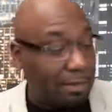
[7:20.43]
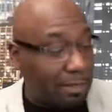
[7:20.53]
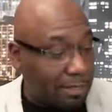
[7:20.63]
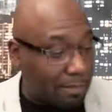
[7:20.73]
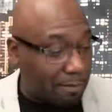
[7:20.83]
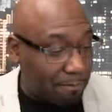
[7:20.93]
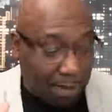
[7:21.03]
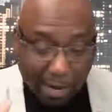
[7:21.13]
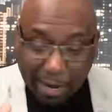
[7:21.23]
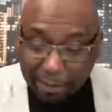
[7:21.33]
Listen,
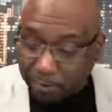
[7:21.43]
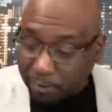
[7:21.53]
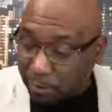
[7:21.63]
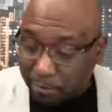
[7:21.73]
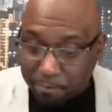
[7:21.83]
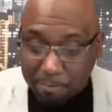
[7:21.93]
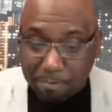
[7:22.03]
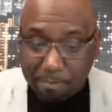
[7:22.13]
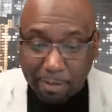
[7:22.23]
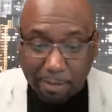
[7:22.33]
I don't know,
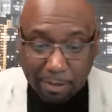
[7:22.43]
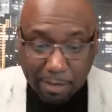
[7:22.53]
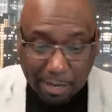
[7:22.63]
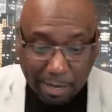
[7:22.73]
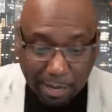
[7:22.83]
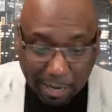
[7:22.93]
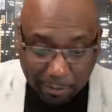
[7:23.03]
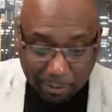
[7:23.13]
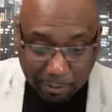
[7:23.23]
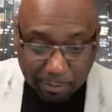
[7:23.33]
you know, I
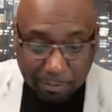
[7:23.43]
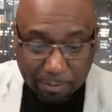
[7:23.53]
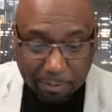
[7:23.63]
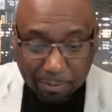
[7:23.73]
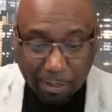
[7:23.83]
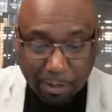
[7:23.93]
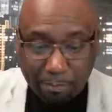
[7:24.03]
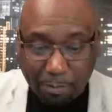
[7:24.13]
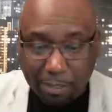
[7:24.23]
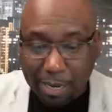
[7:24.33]
don't know,
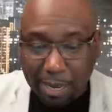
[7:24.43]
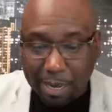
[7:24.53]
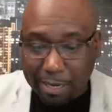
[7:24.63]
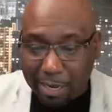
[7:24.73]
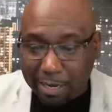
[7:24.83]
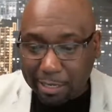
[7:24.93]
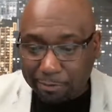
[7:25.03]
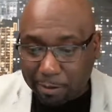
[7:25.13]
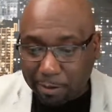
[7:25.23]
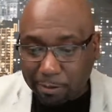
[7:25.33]
but it is
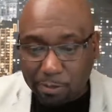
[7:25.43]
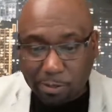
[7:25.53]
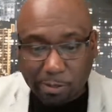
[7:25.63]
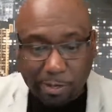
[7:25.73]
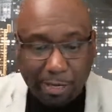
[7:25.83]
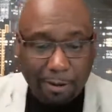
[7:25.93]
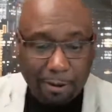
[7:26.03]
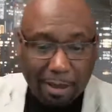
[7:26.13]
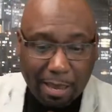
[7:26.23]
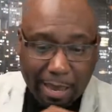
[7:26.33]
very concerning,
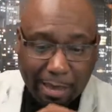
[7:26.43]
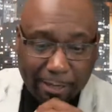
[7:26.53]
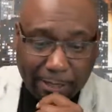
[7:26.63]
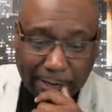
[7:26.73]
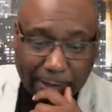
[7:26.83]
and